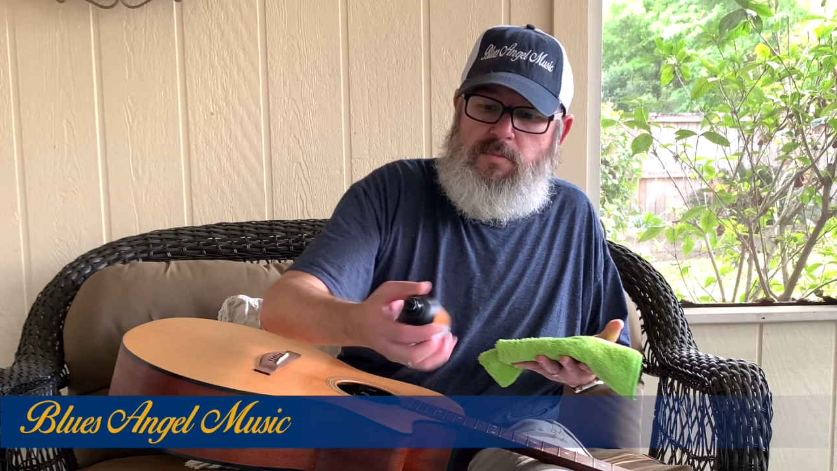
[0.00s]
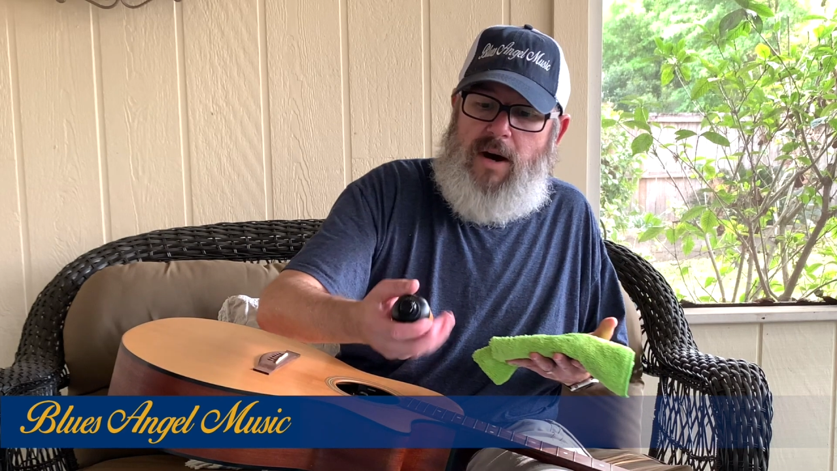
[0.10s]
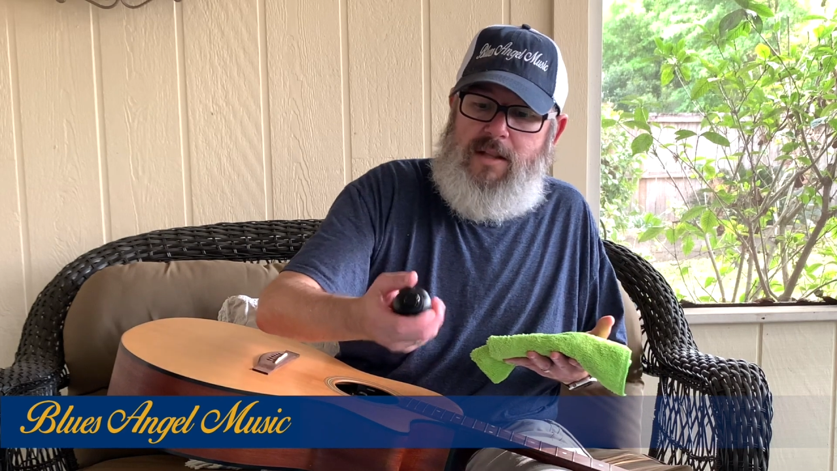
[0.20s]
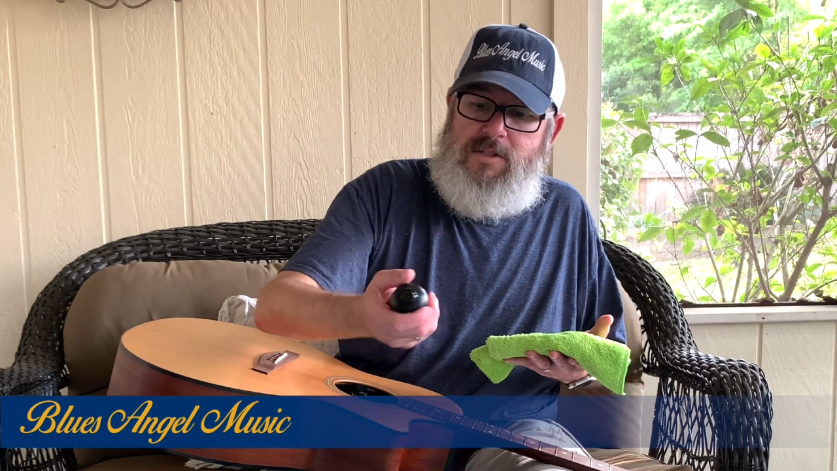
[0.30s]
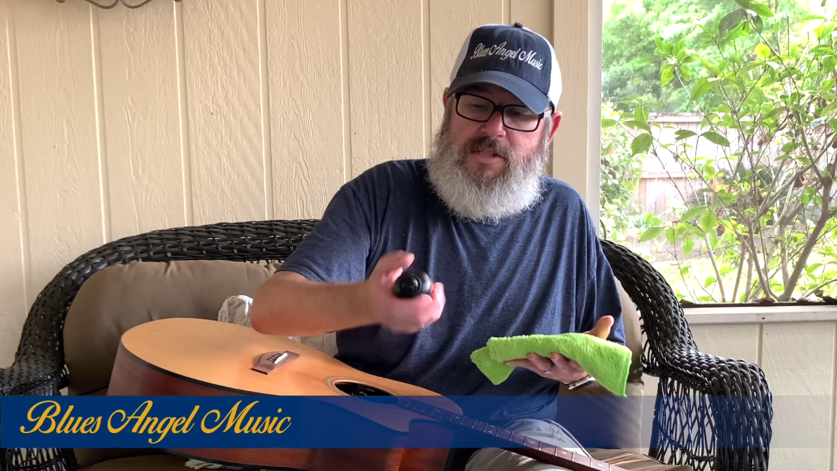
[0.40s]

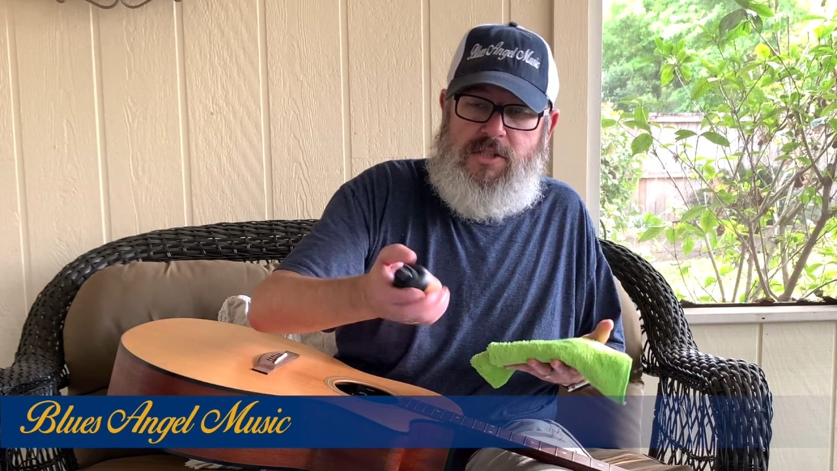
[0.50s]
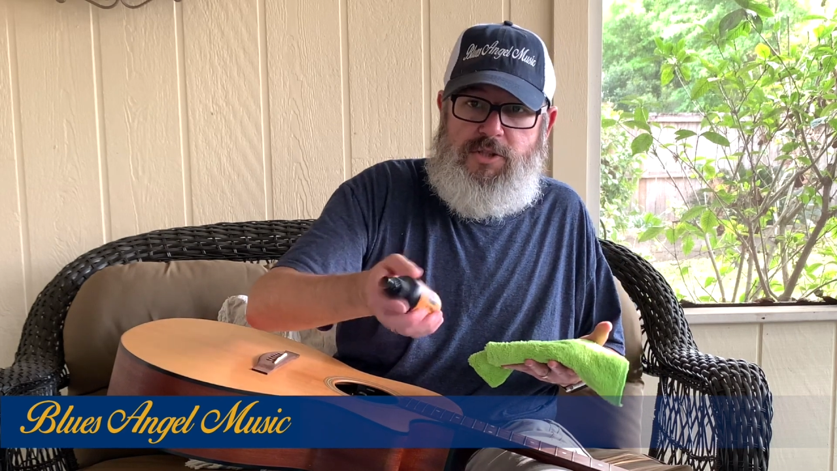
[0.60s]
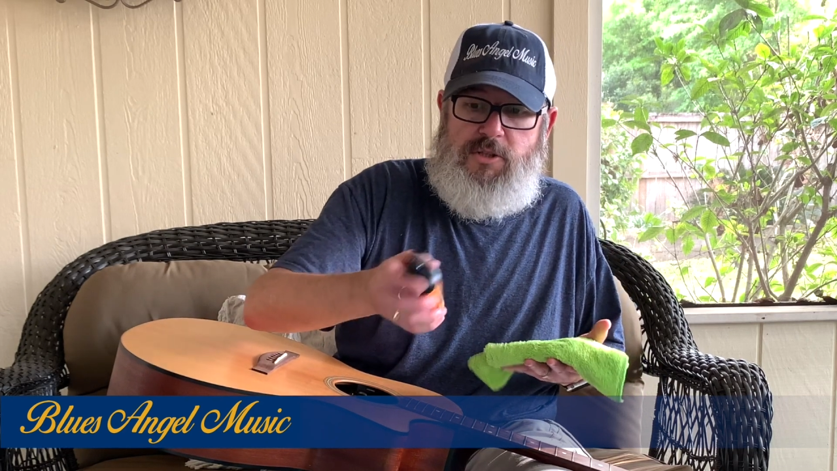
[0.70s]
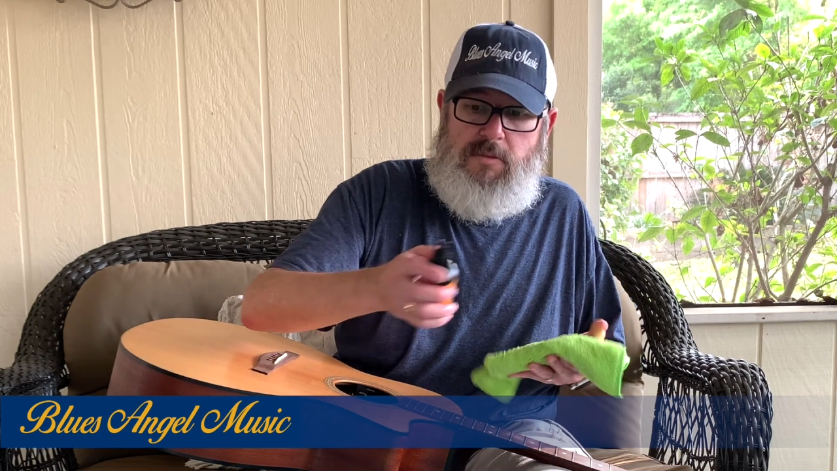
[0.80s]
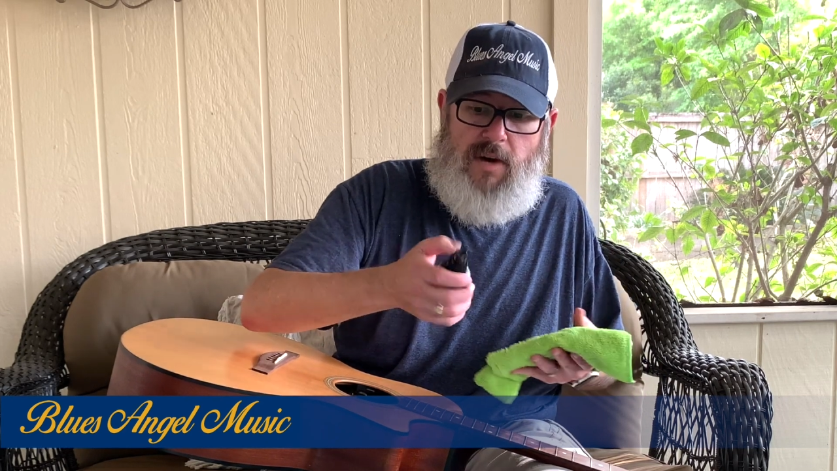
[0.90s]
polishes that
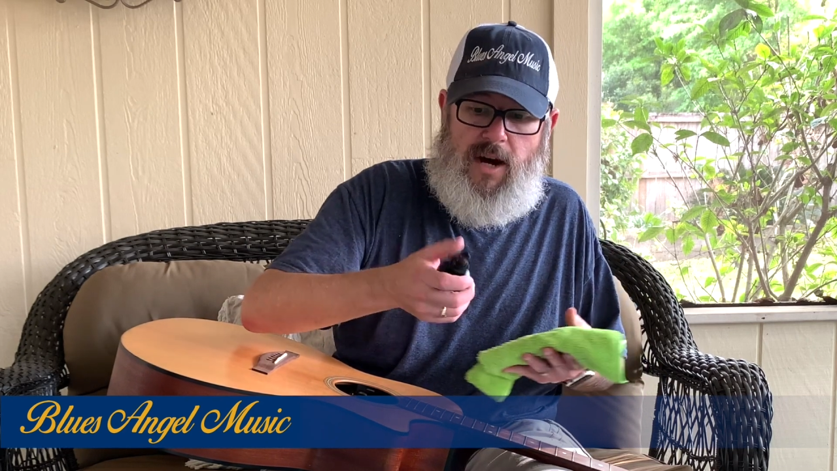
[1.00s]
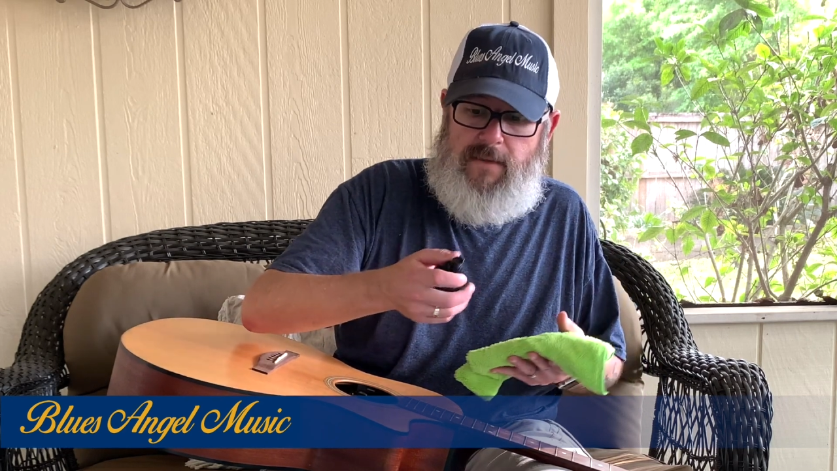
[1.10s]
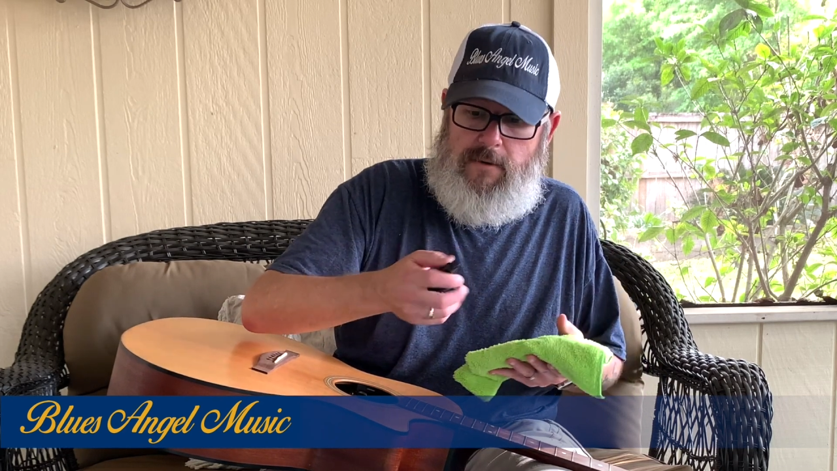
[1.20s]
you can buy that